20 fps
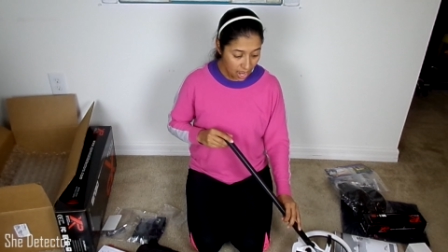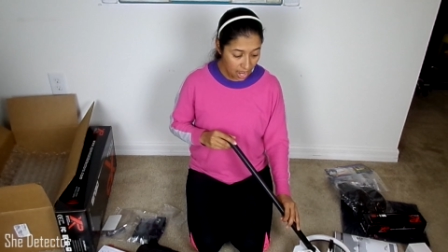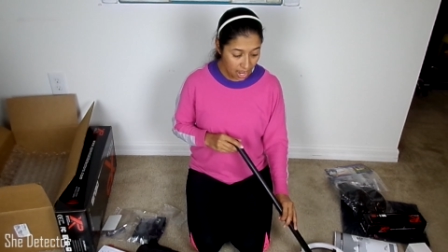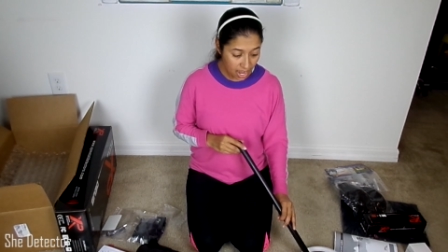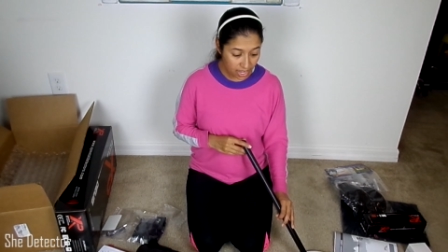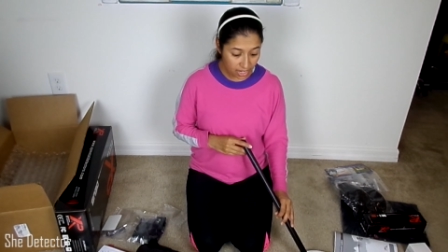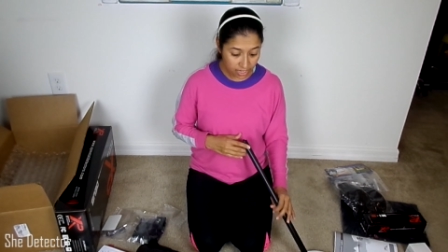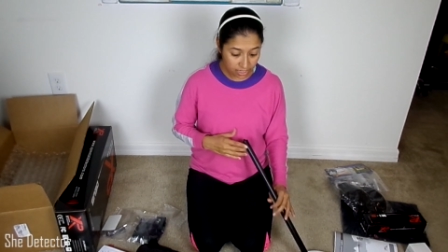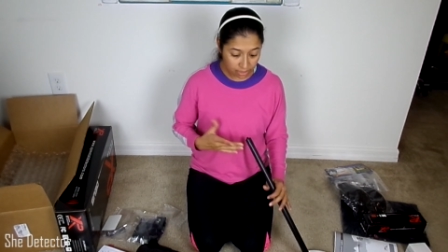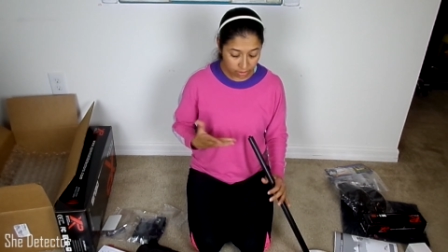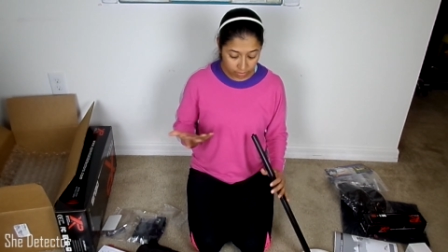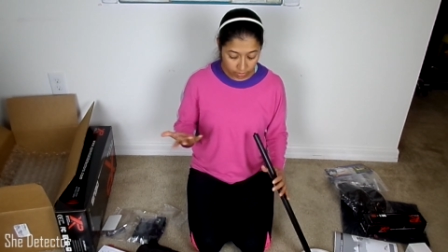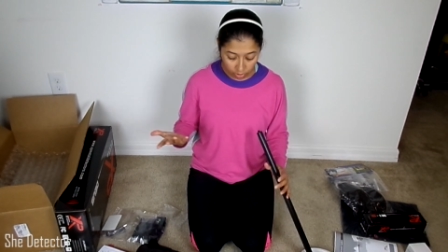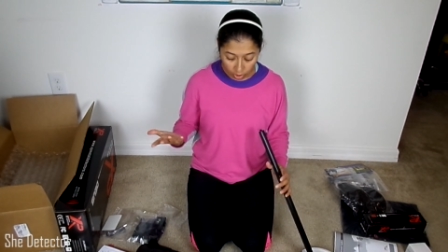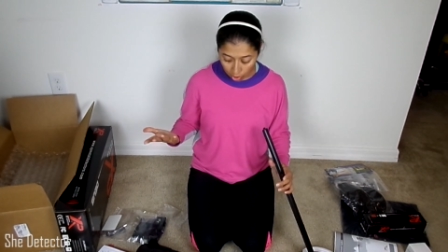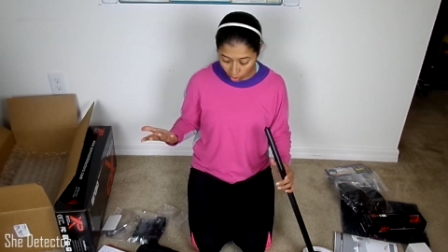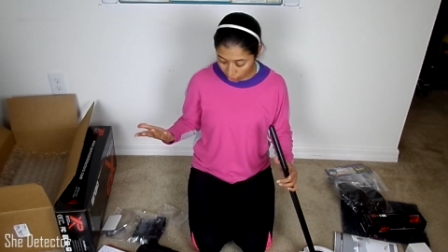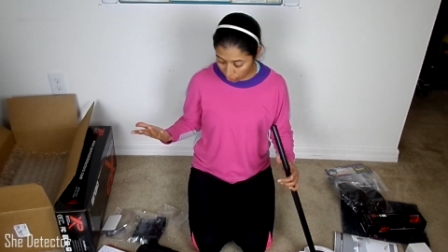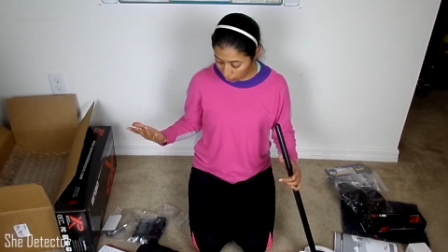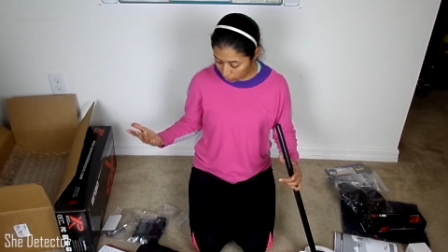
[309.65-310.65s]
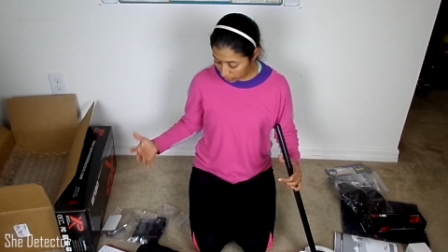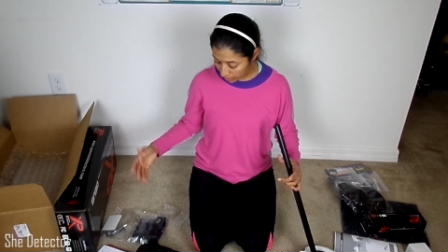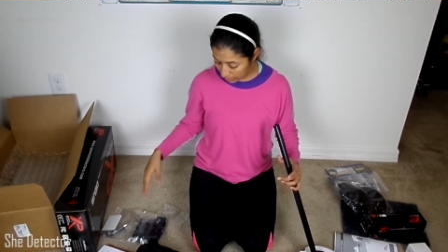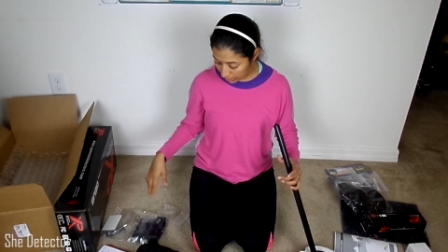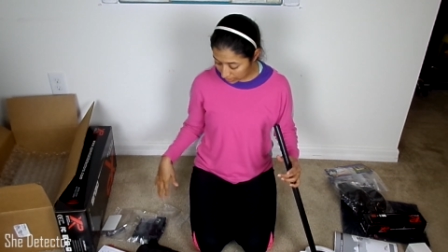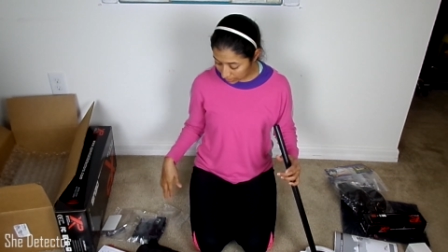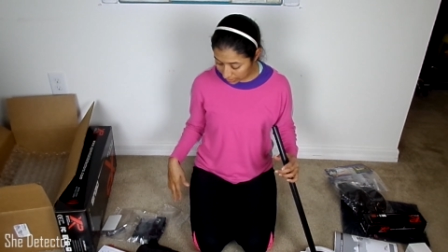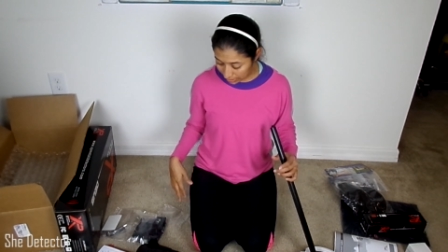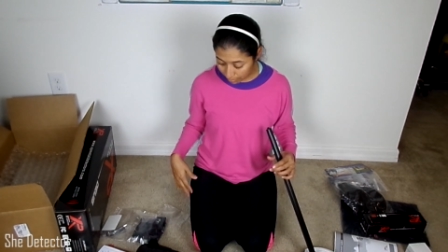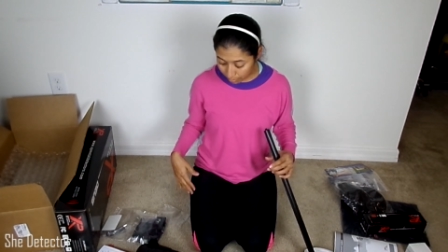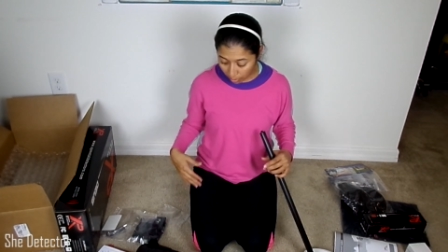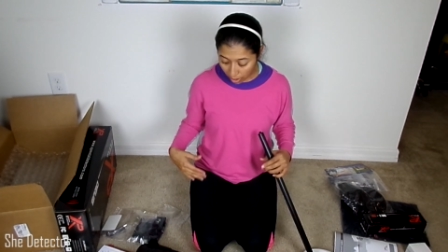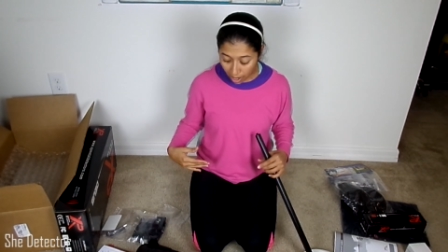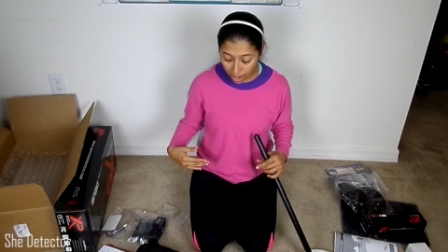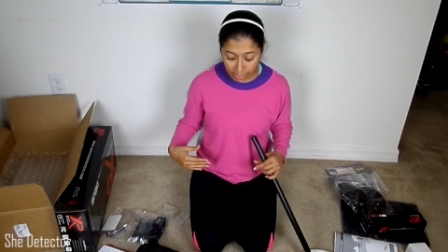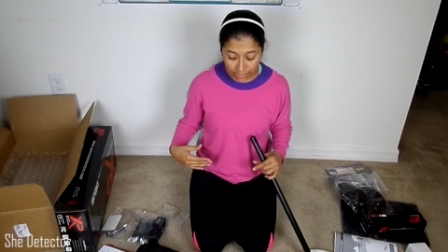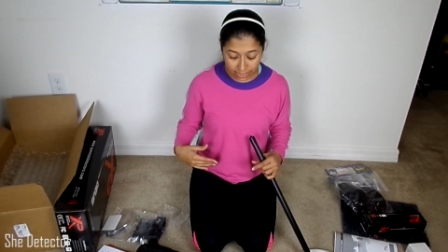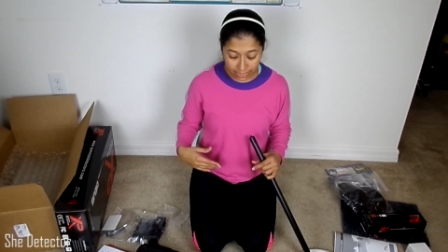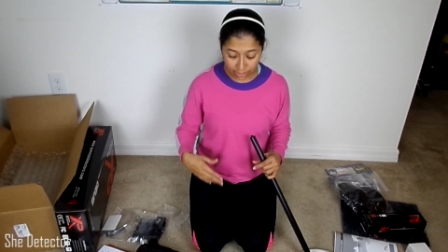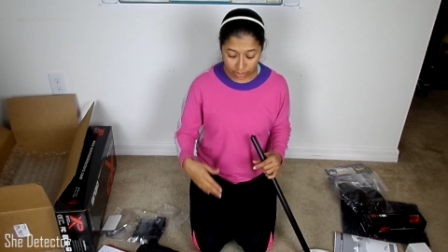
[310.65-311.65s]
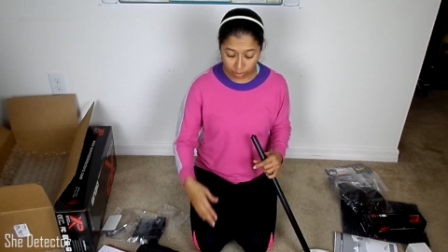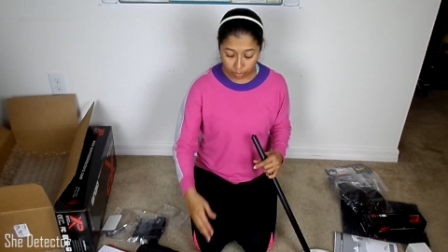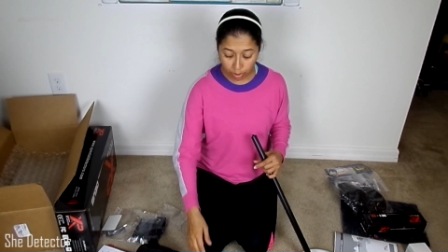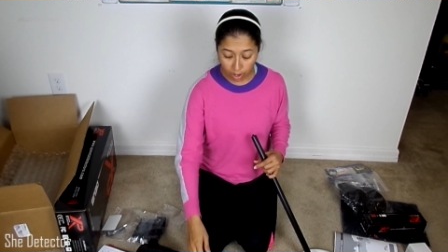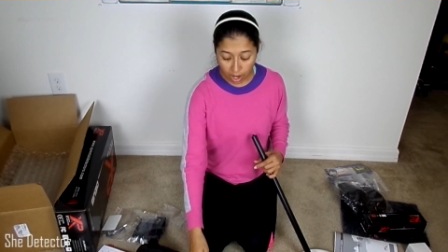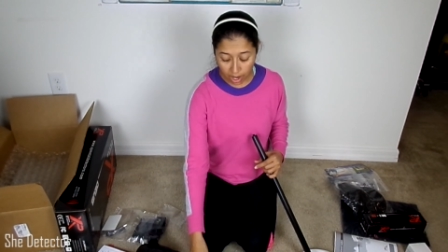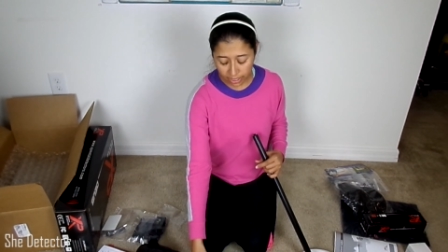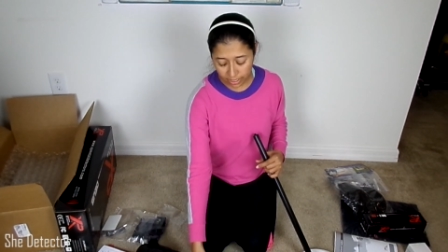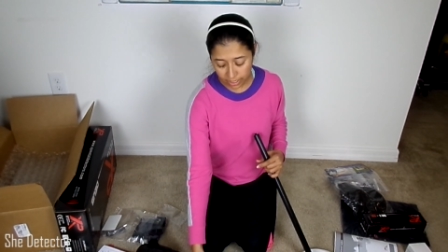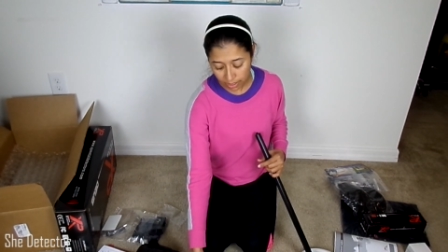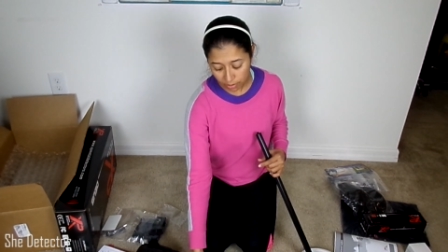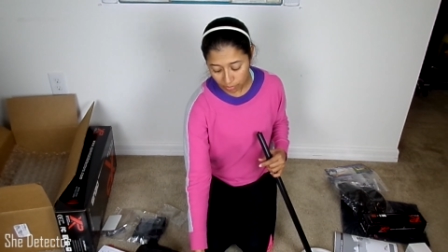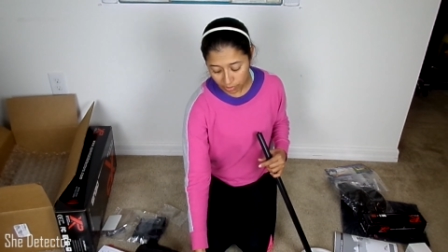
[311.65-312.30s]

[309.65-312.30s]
and all you need is the box in your pocket,